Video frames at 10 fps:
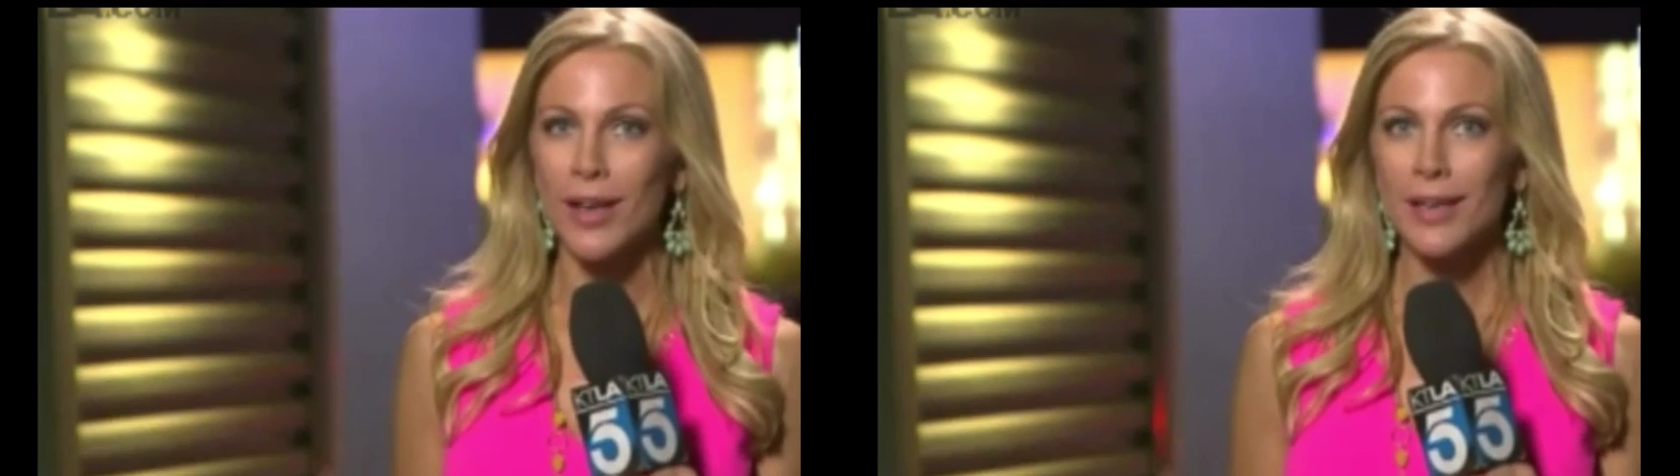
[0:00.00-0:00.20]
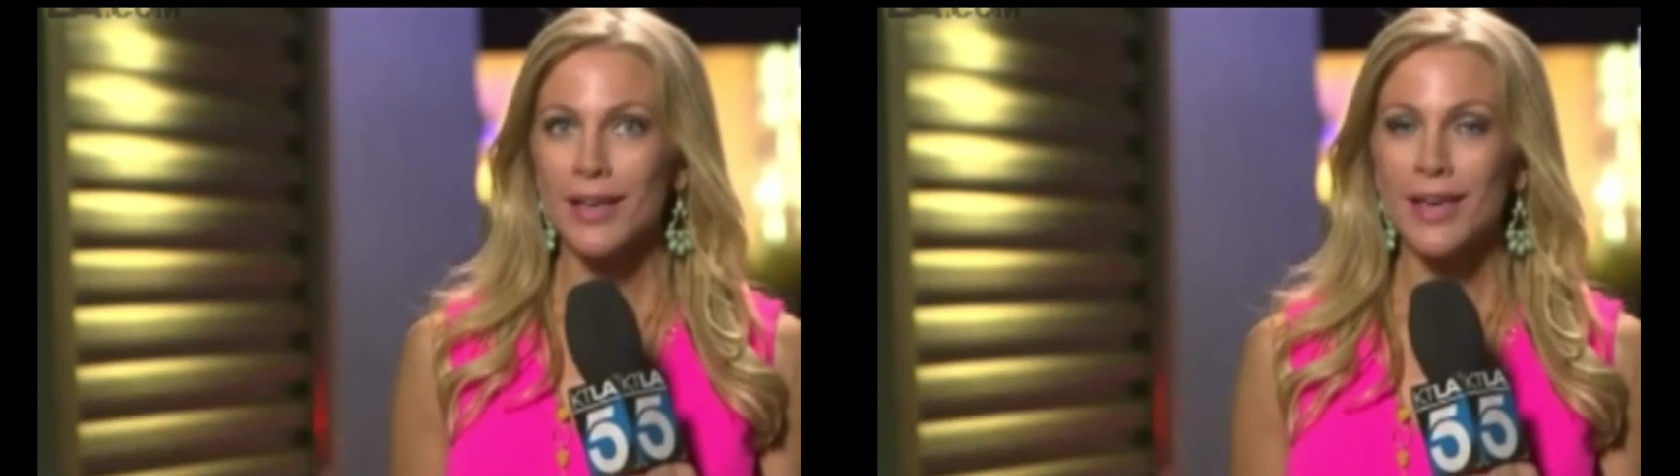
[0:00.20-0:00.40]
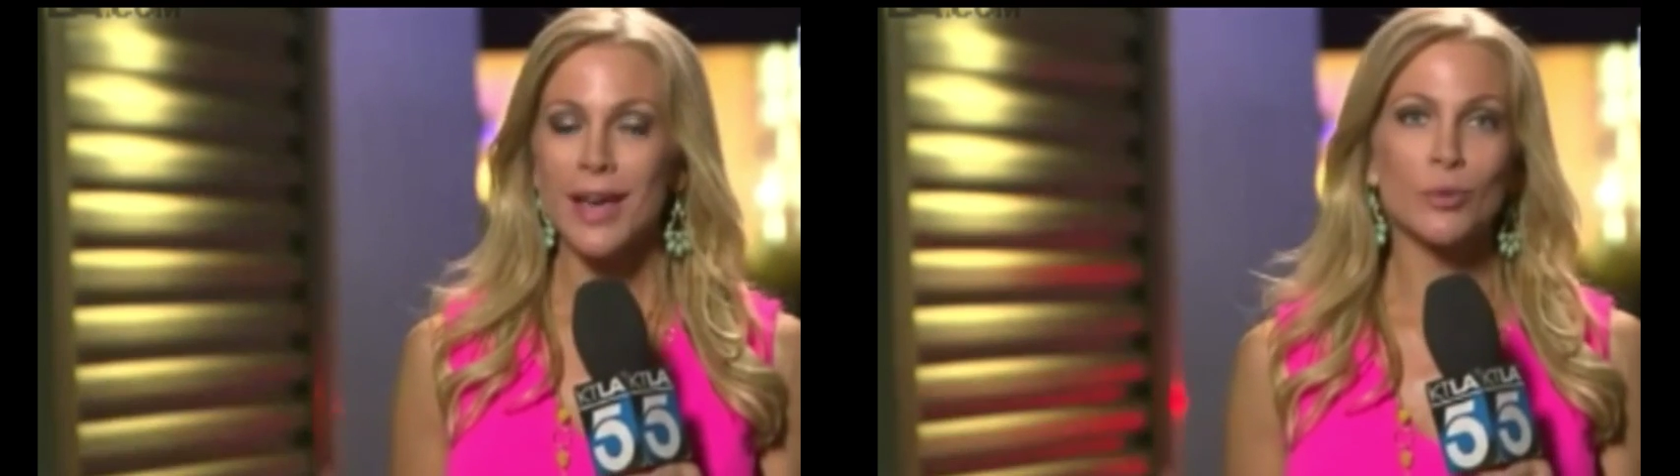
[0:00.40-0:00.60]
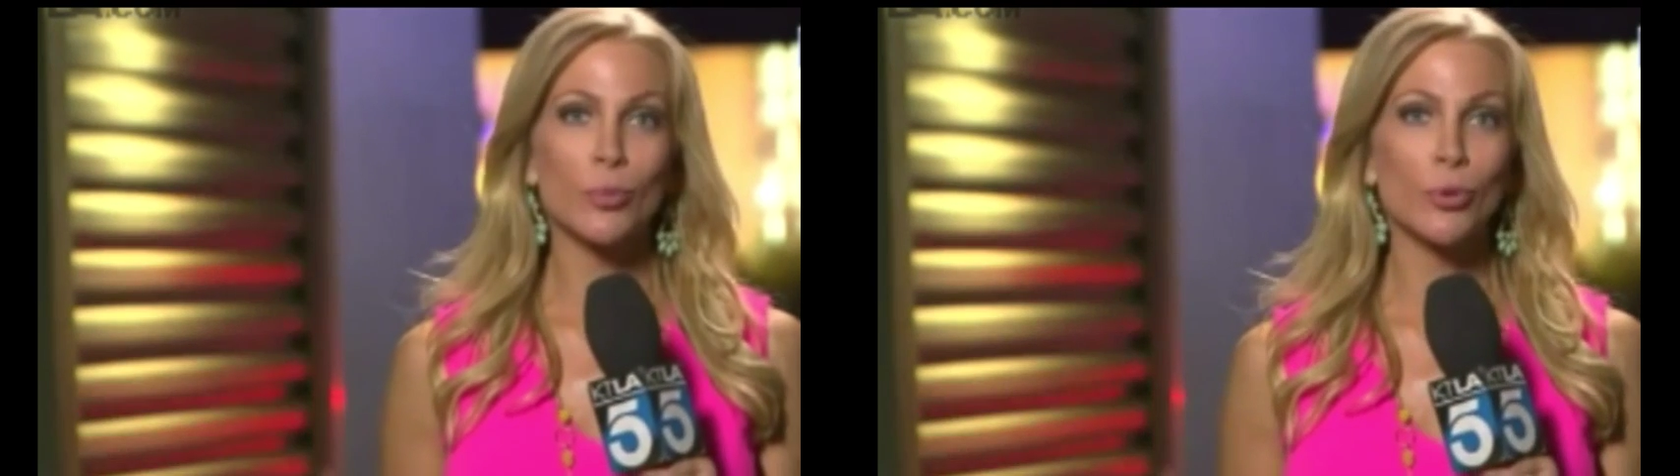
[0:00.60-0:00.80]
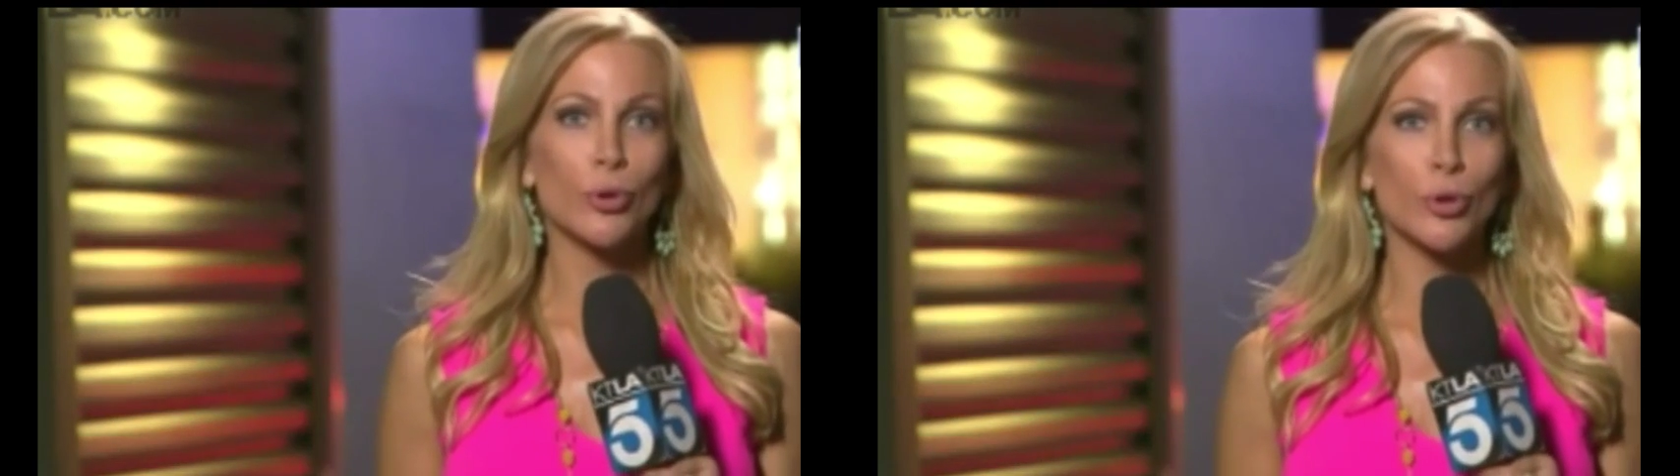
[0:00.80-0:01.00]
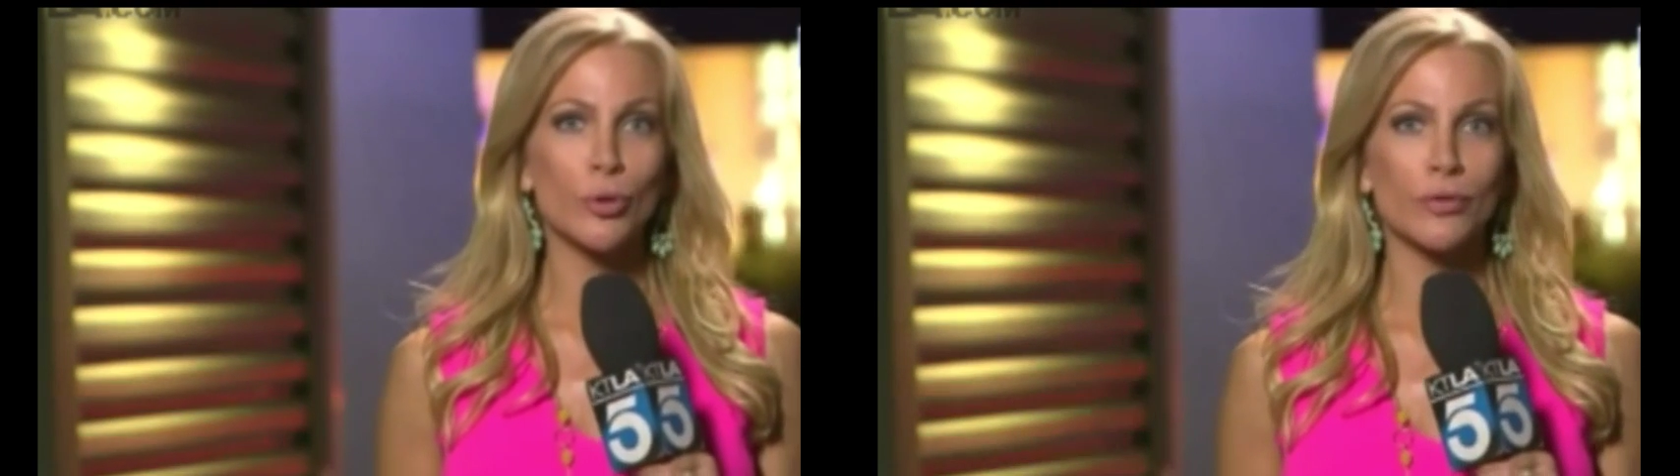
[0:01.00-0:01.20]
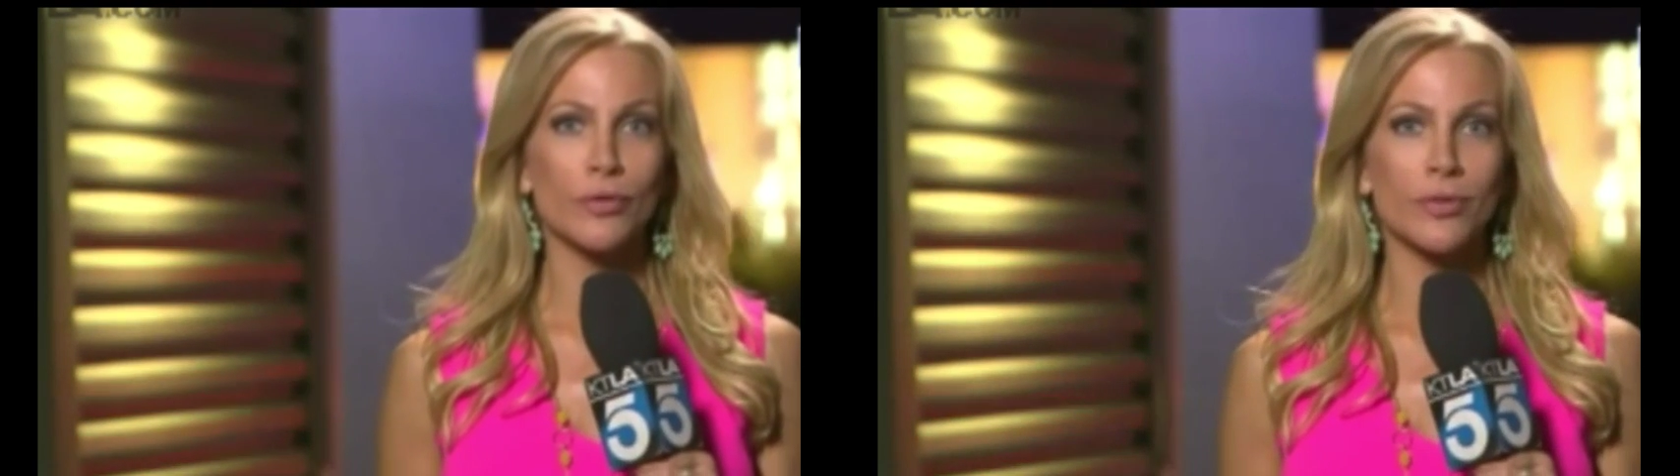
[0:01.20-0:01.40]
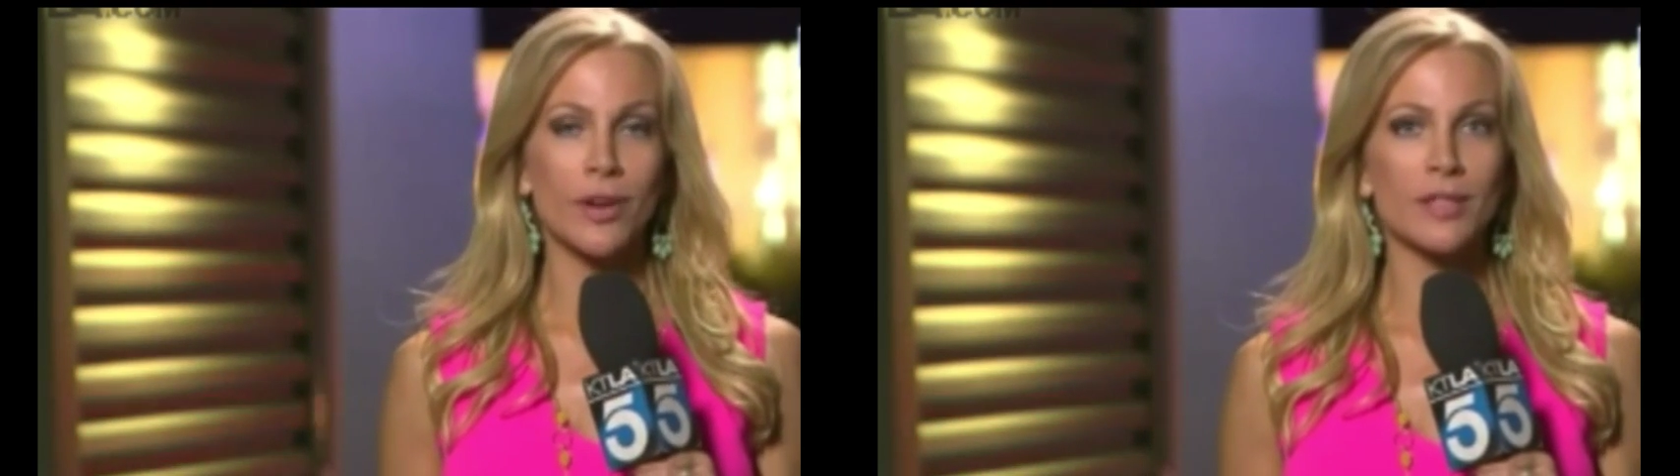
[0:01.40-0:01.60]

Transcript: he has proof of